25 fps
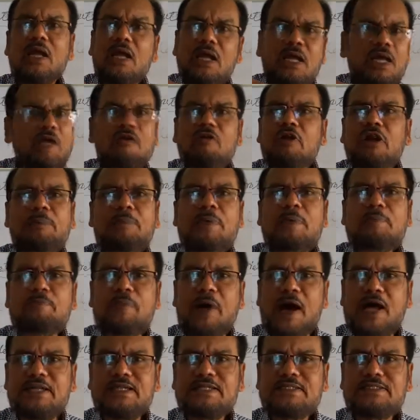you will be
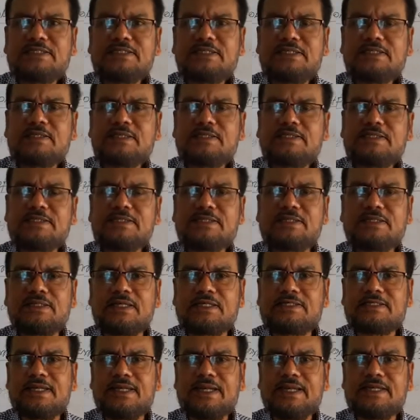punished in
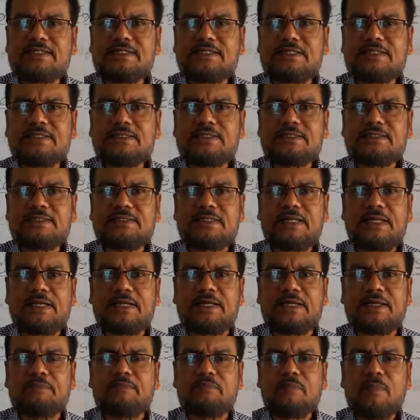the second sentence
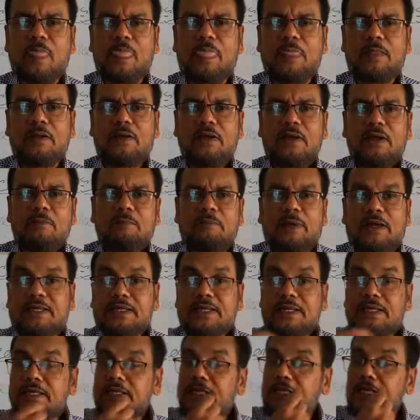negative. But
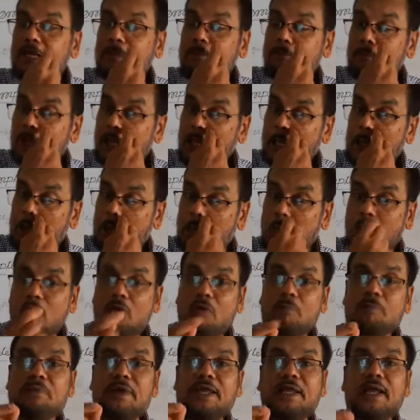if
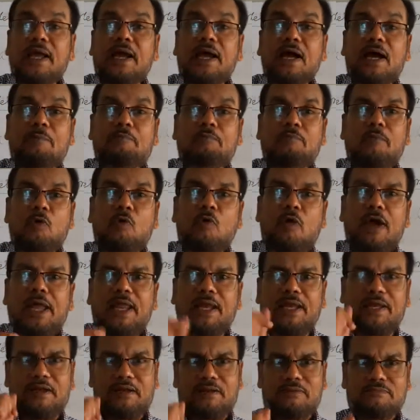you behave
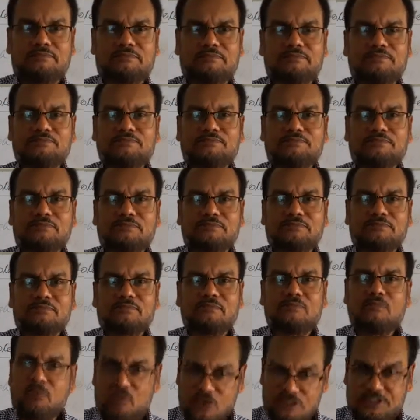well,
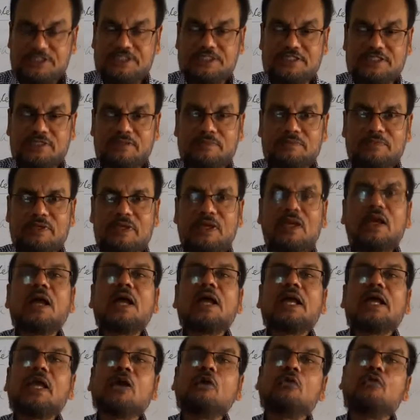positive,
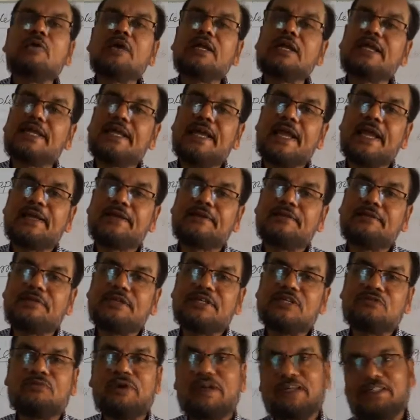you will get
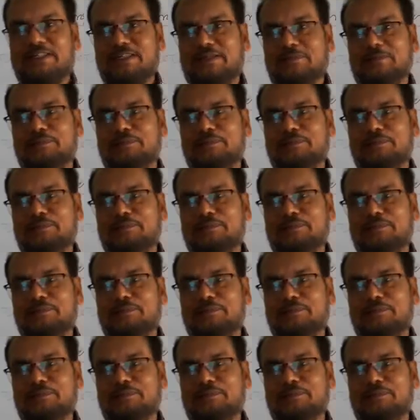reward.